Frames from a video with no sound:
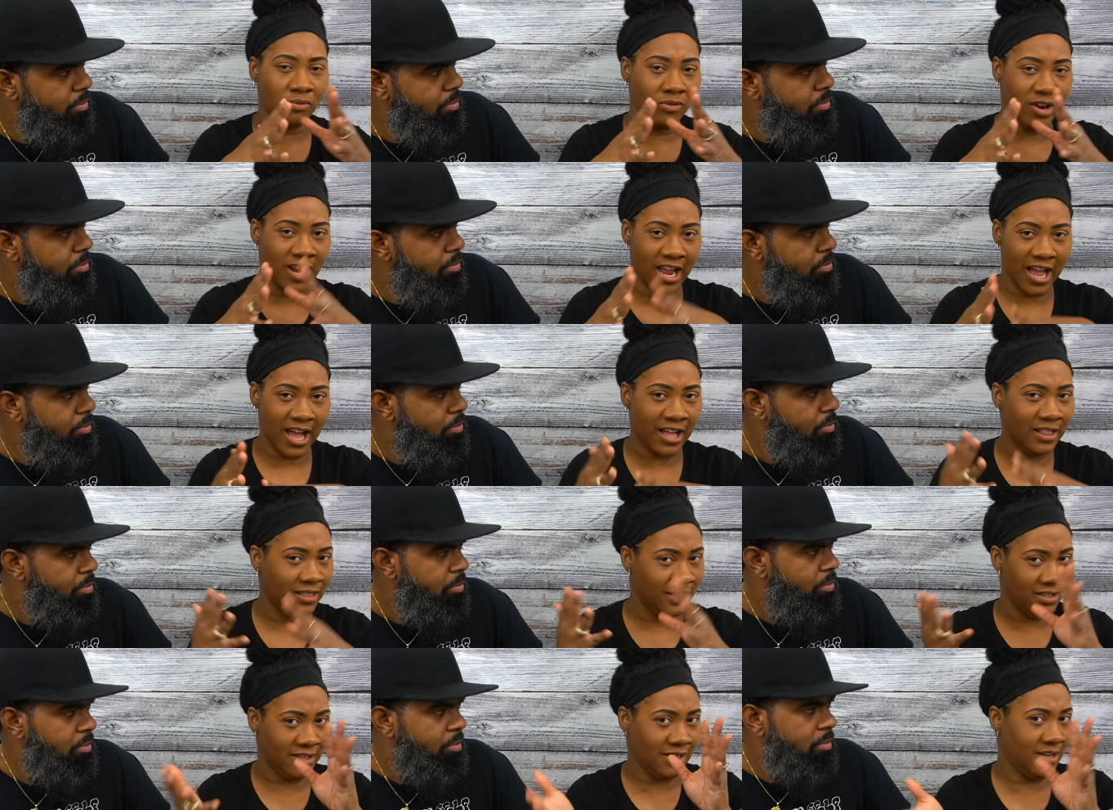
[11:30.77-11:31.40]
Speaker 1: a
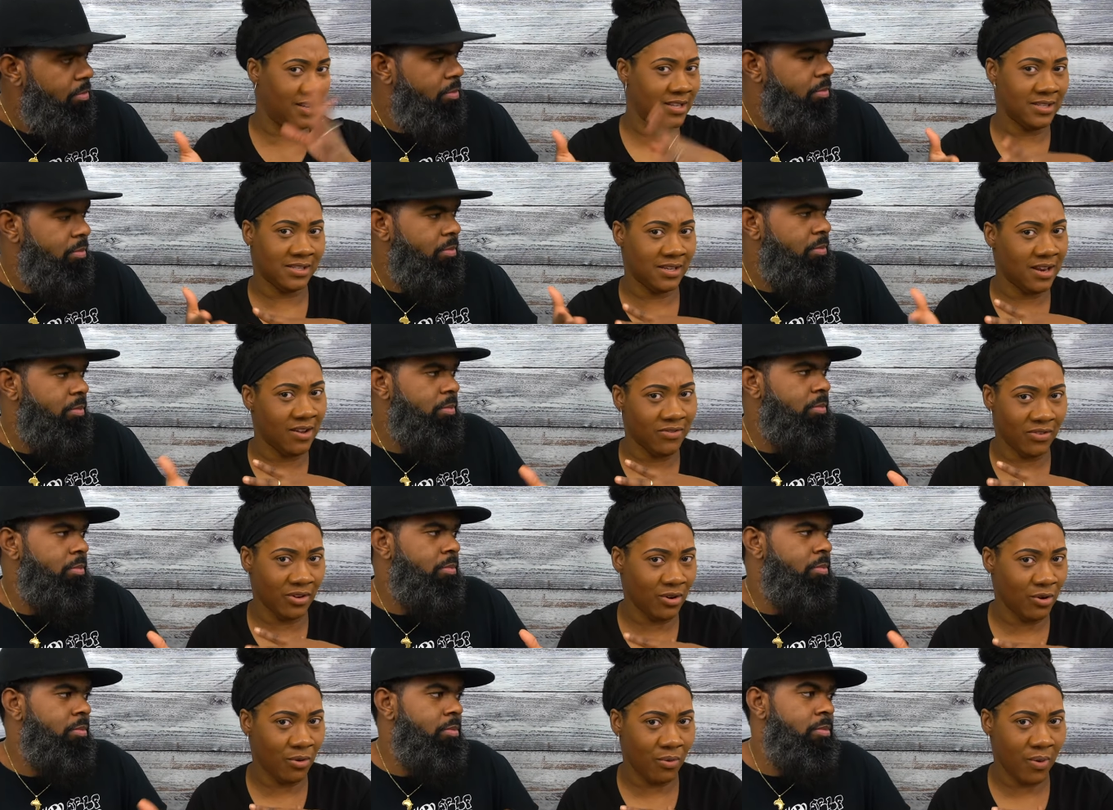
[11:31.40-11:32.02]
reality that's never
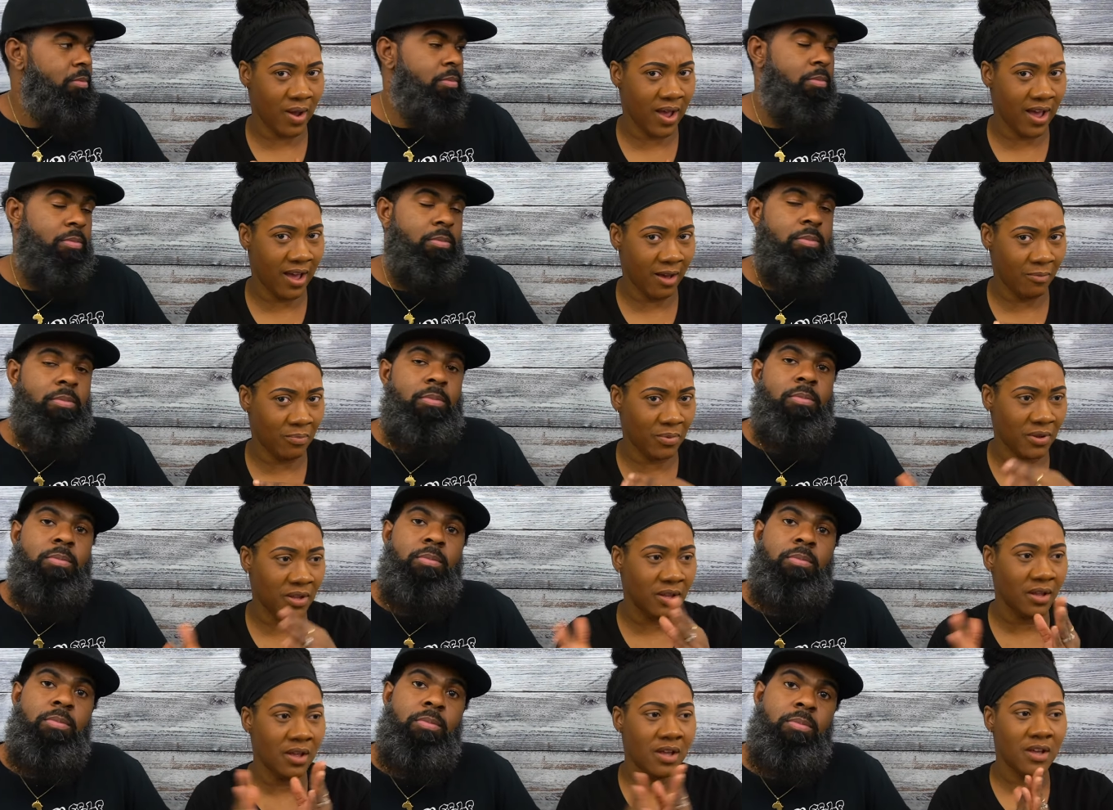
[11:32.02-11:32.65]
gonna
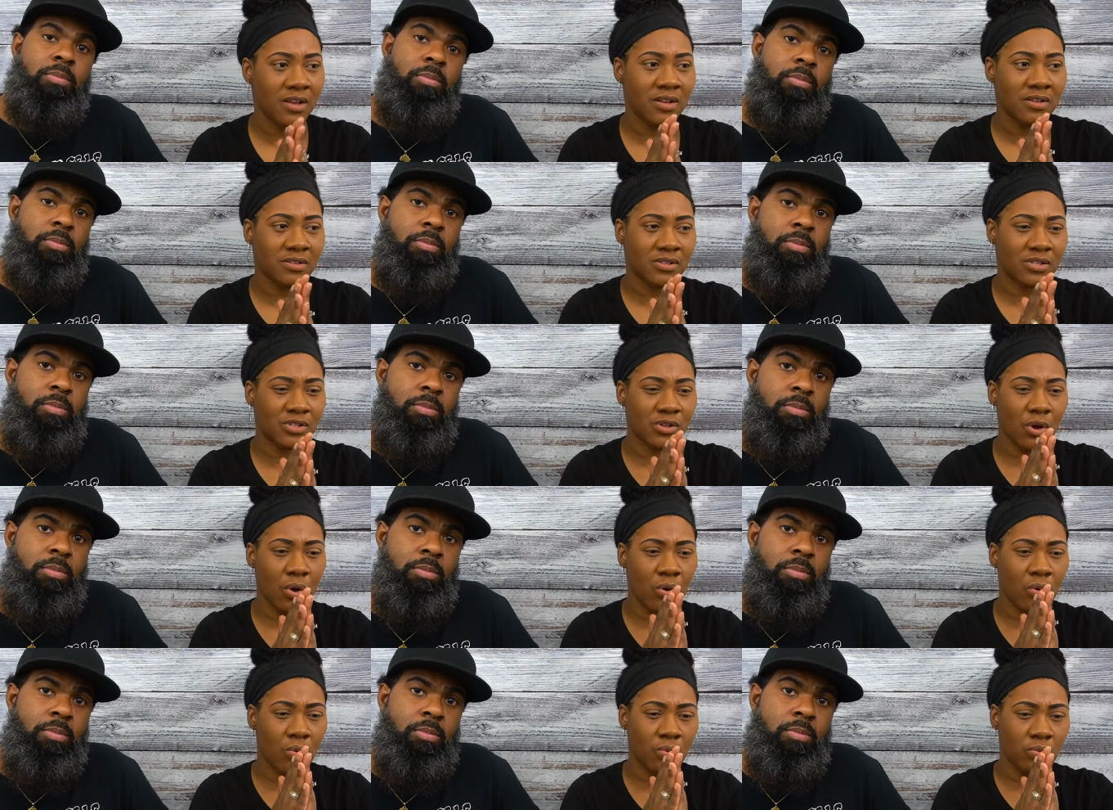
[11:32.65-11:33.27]
happen.
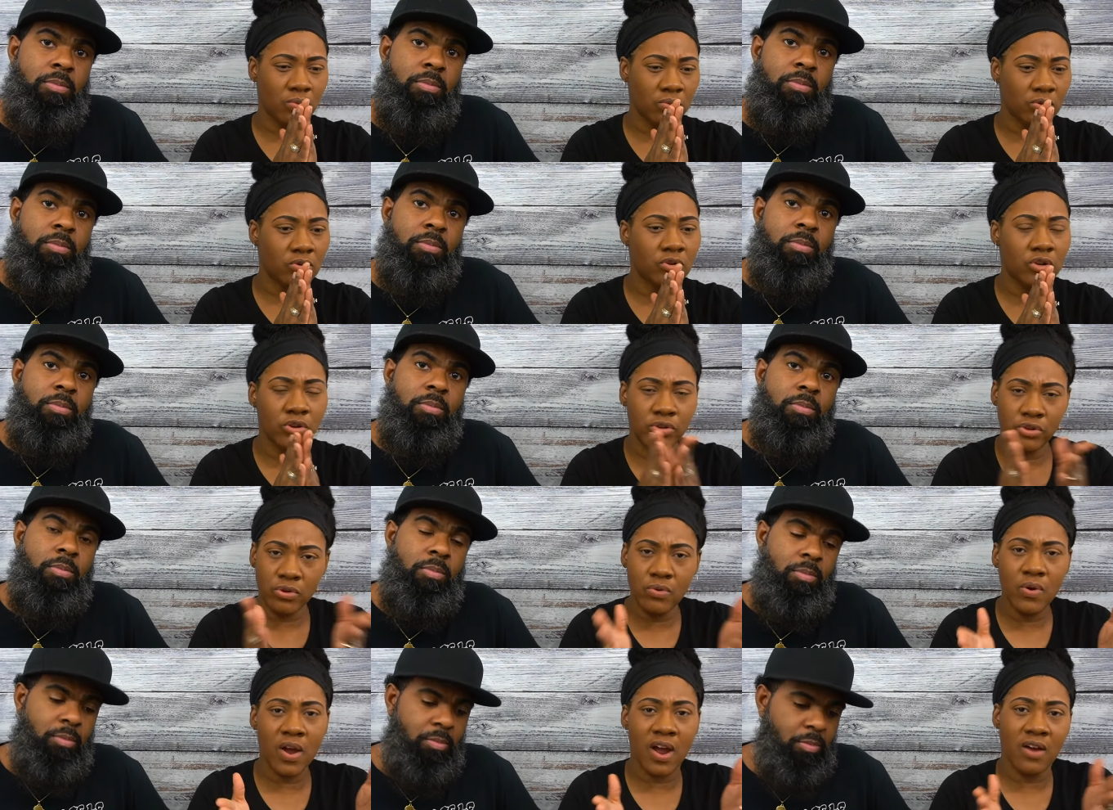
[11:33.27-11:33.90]
So, do
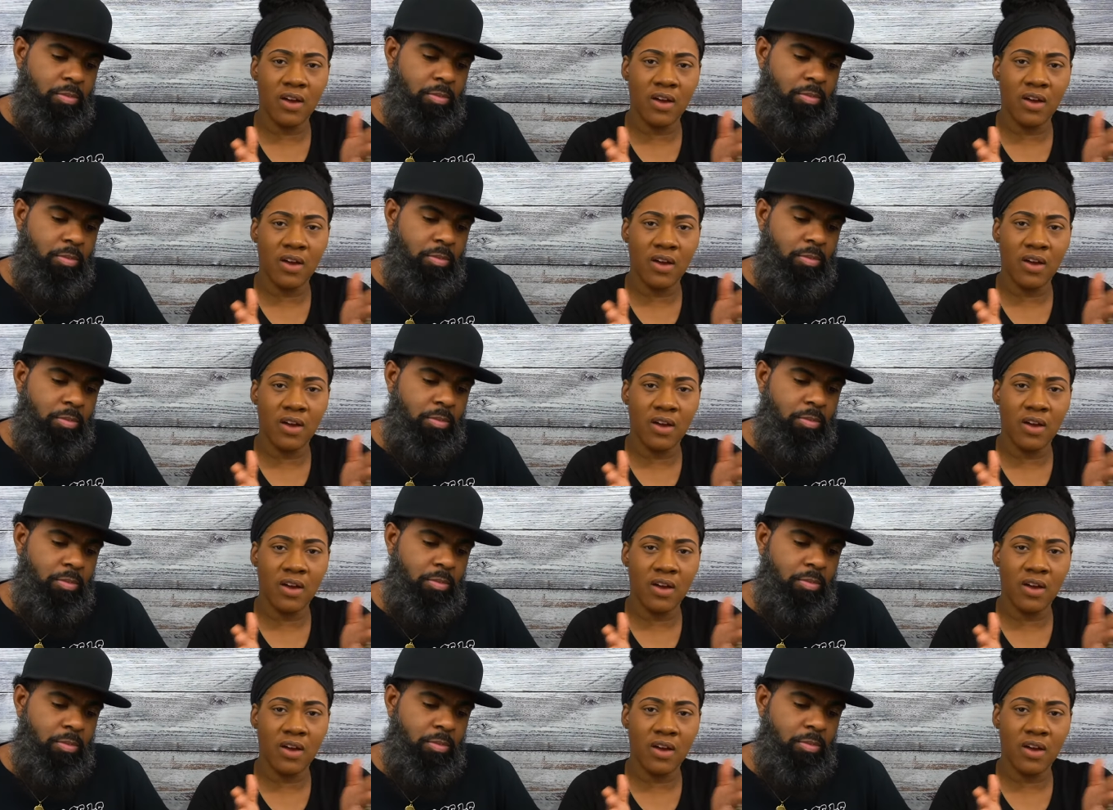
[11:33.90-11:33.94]
you